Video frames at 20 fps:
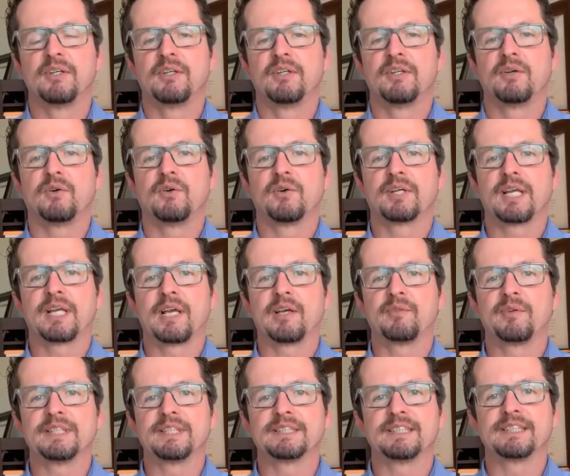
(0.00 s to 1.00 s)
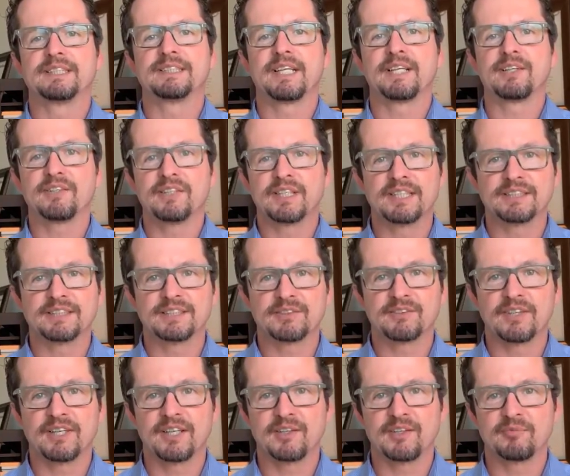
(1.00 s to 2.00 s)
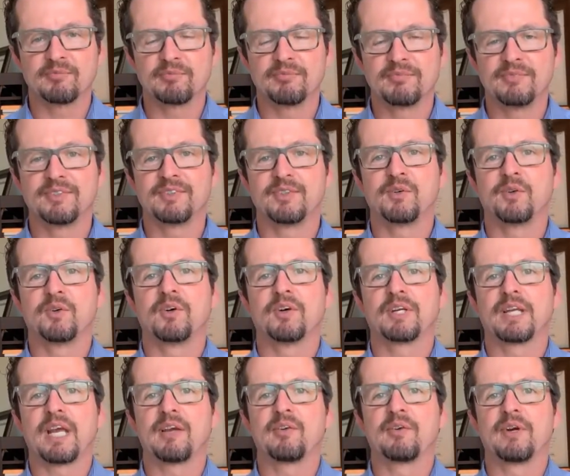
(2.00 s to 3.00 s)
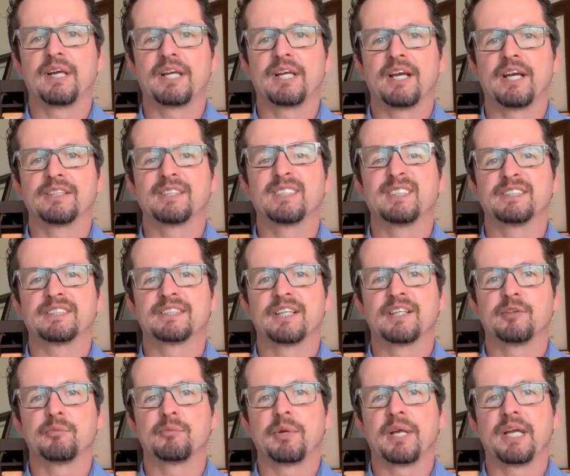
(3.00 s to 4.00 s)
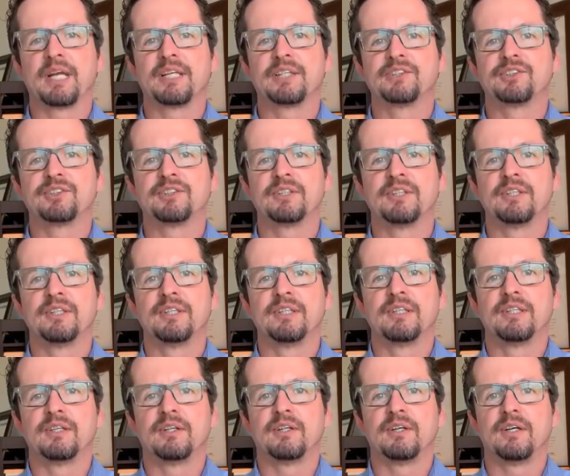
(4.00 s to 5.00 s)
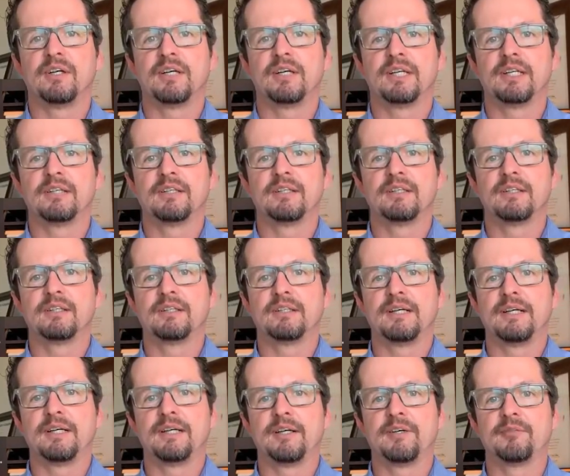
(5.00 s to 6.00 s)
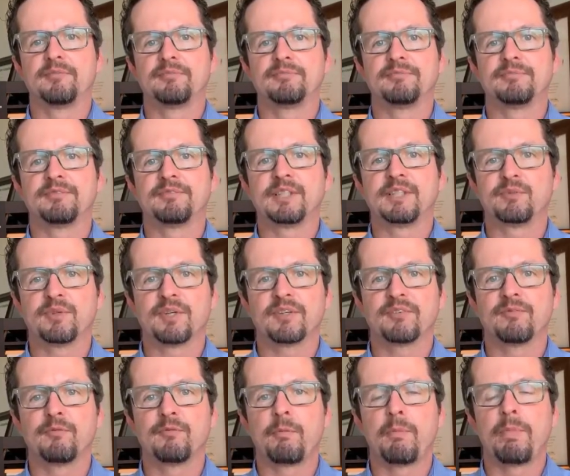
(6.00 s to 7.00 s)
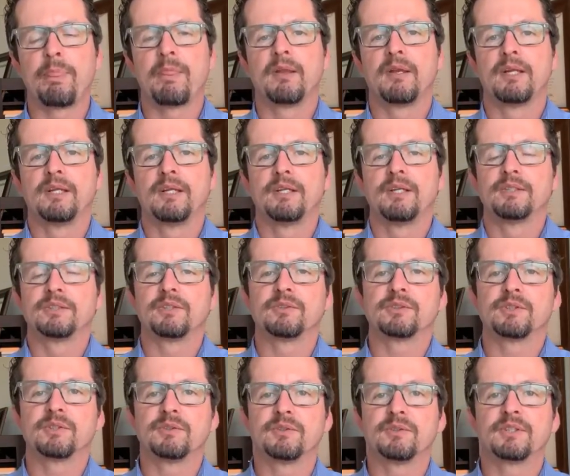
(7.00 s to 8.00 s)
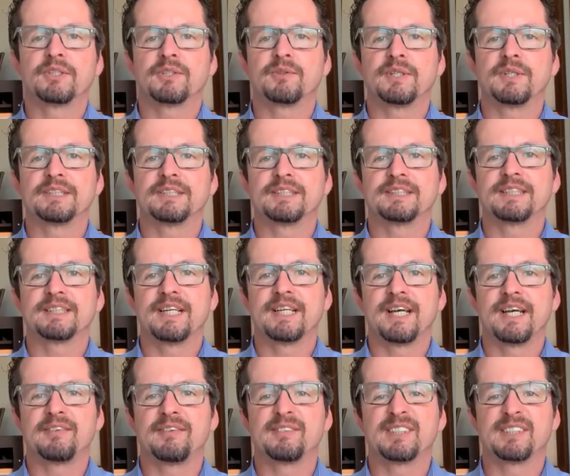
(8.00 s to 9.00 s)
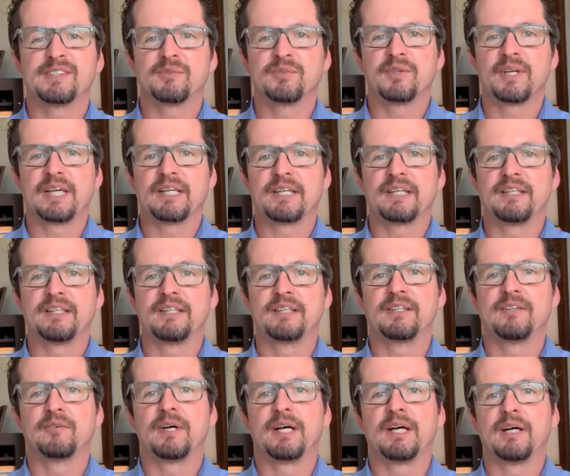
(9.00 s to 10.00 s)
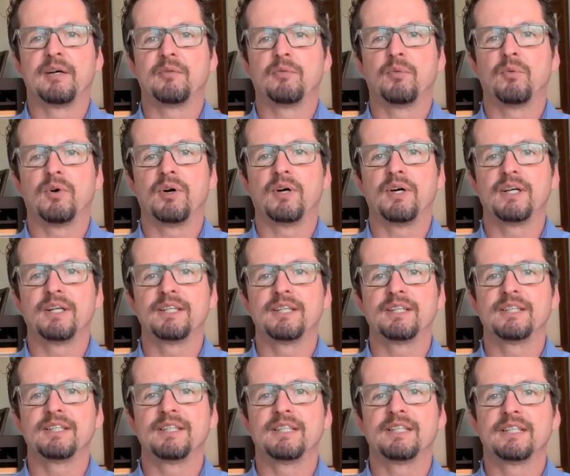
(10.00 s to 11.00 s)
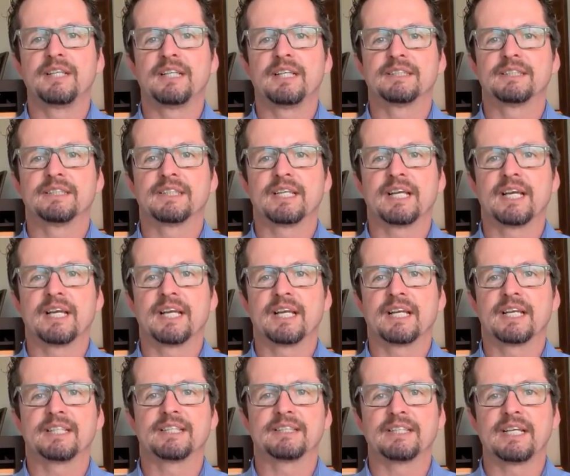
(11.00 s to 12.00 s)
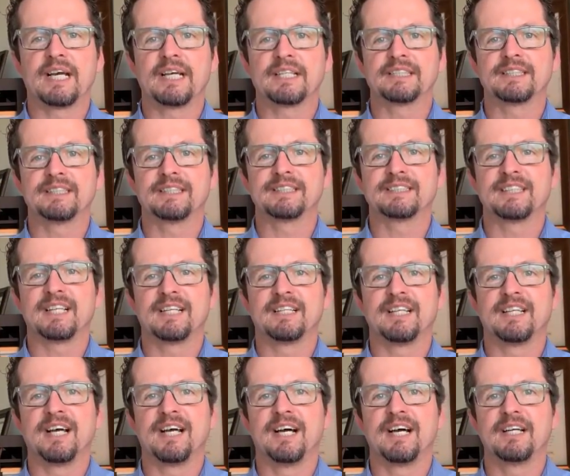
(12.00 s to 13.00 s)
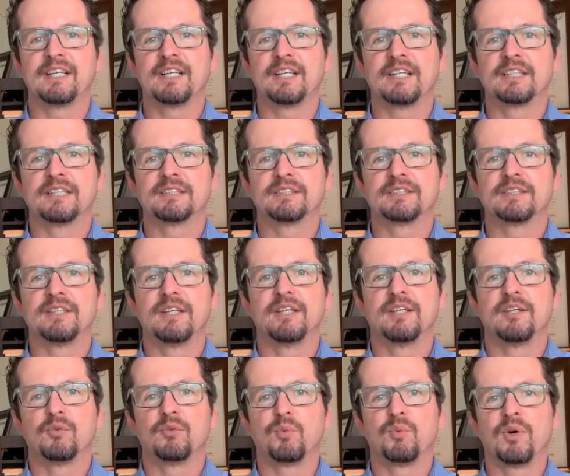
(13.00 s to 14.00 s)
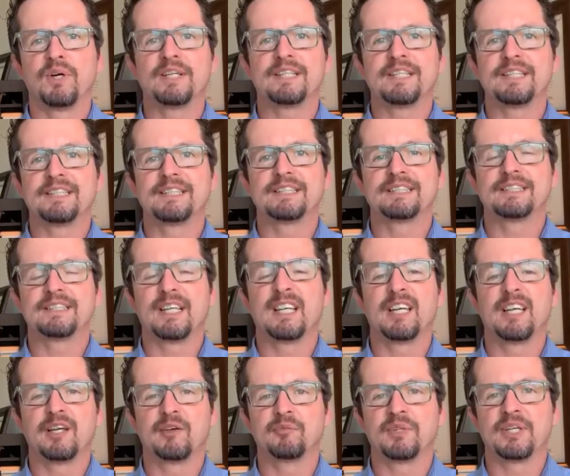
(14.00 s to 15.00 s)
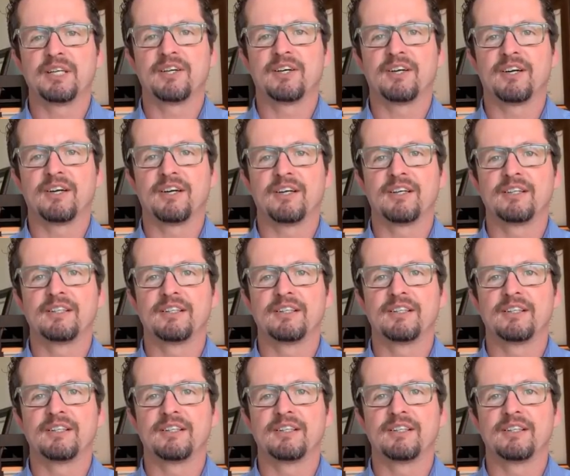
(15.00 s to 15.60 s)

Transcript: or Gateway C Center on Instagram, or Gateway Counseling Center page on Facebook. So two of the questions I have this week, one is, again, I get asked this a lot, is what is EMDR?